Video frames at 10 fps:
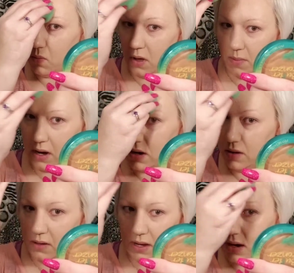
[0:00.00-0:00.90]
Walmart.
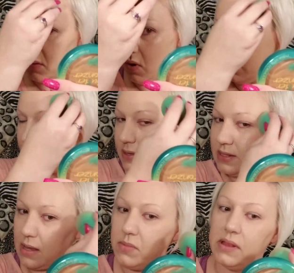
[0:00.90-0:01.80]
You can get it at
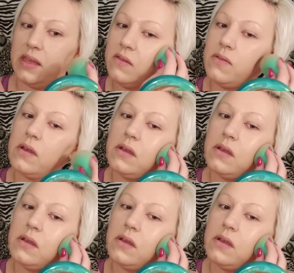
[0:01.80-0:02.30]
Walgreens, I believe.